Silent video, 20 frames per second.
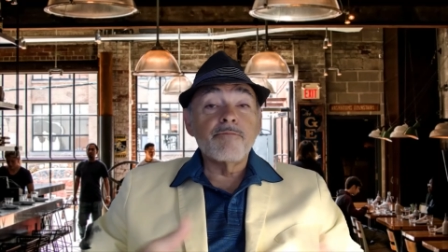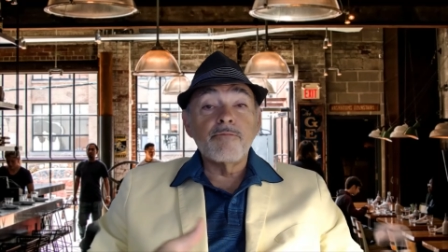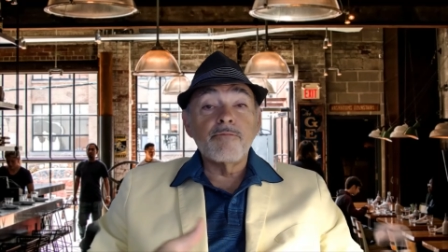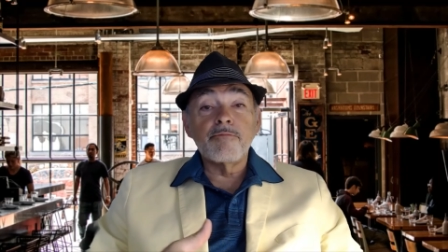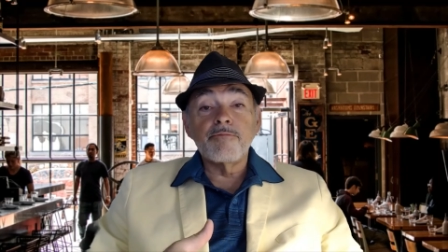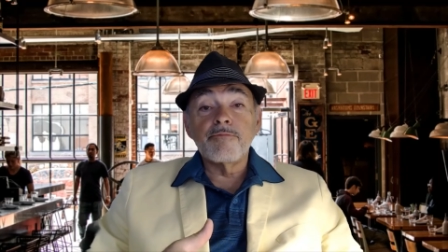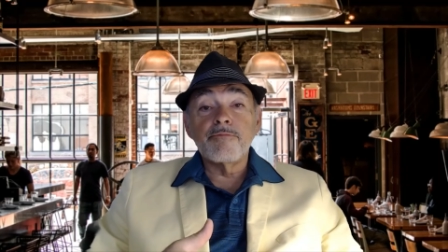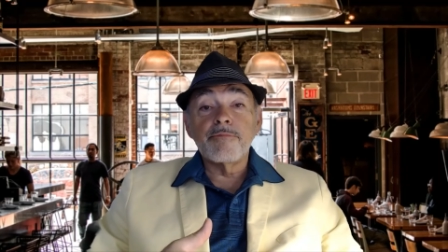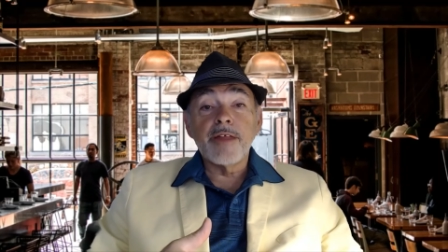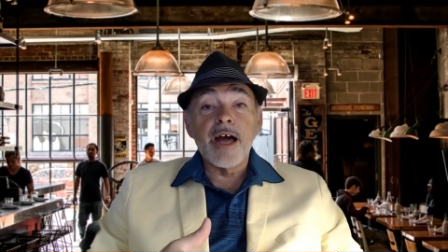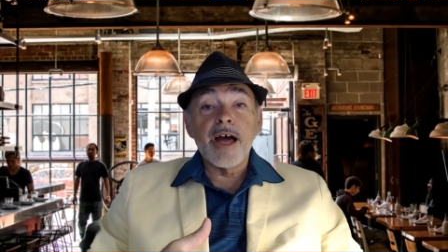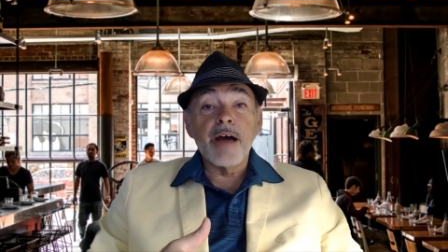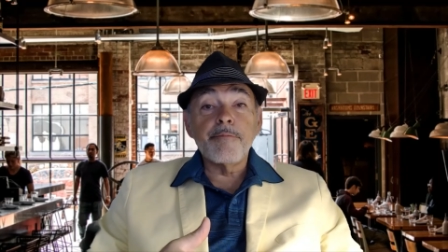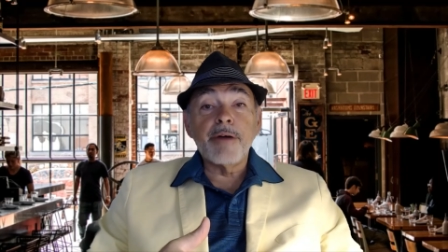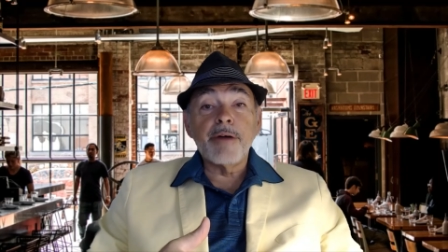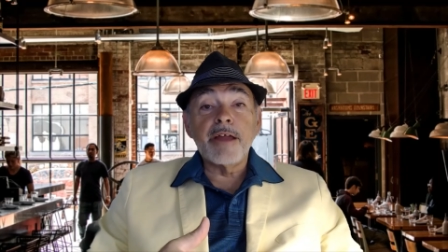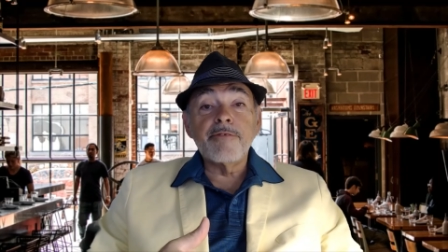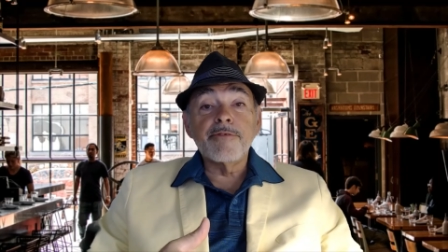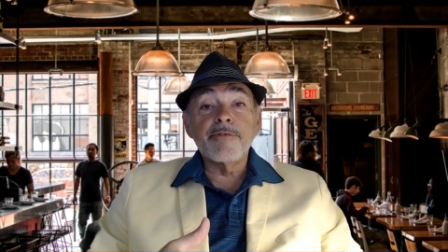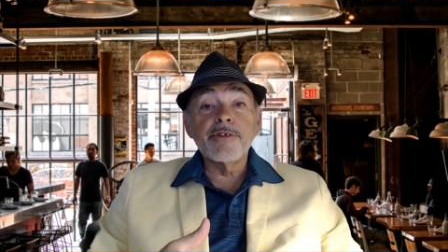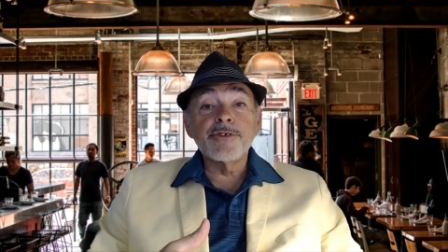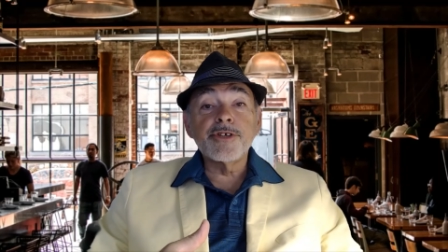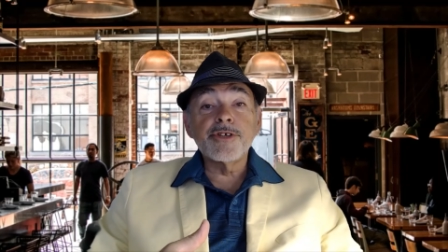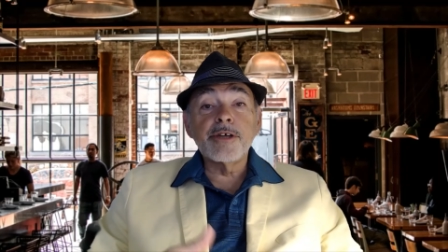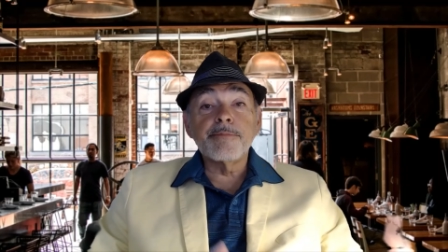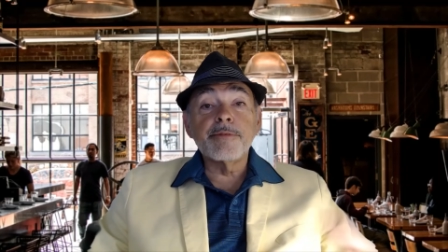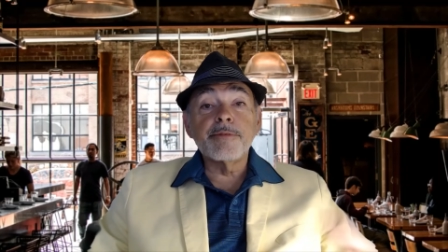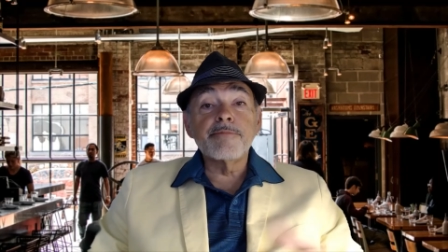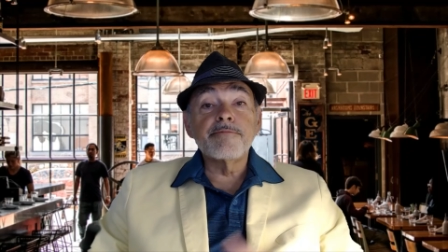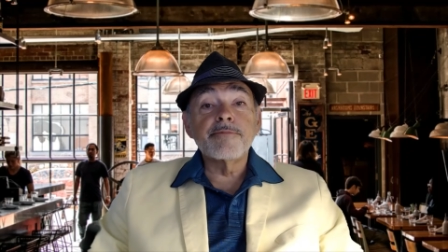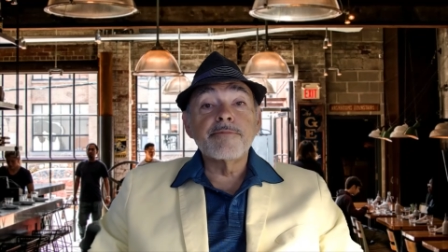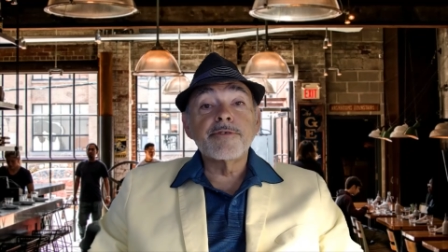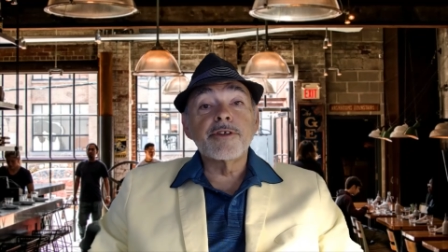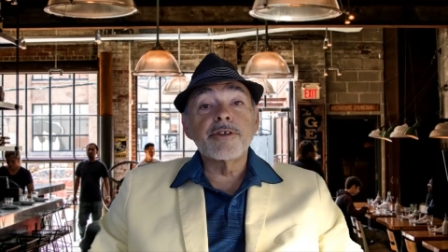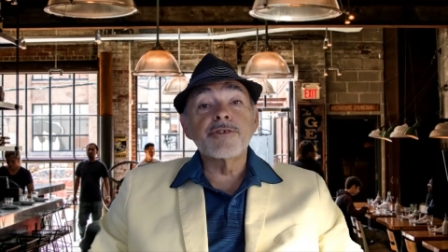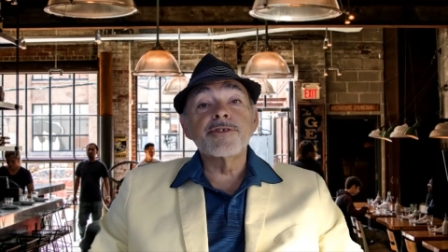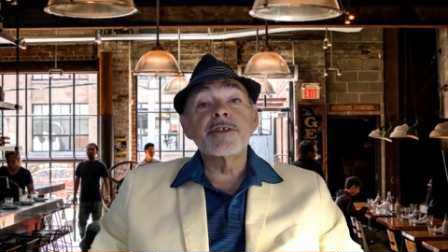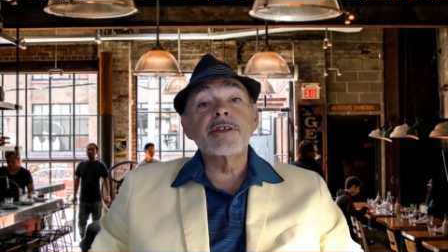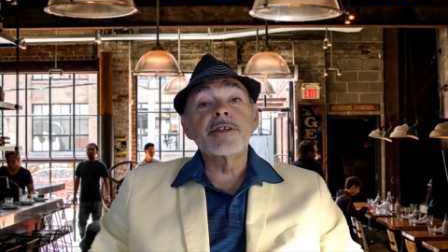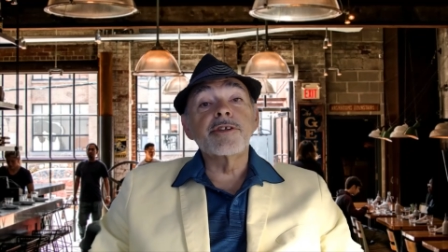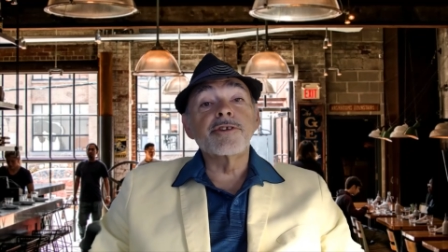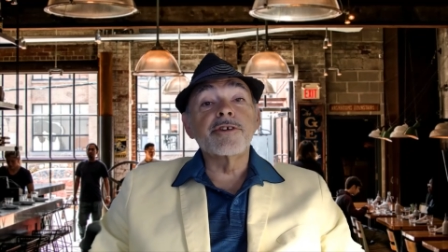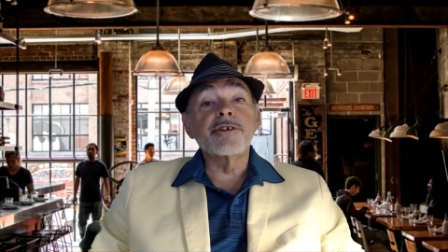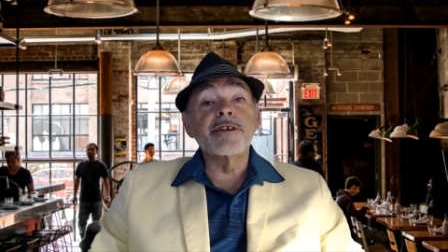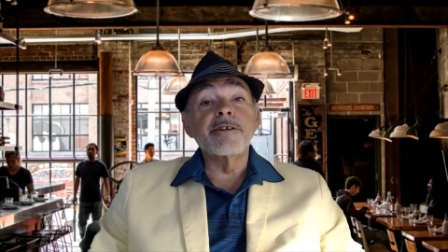I pay for the shipping to send it to you.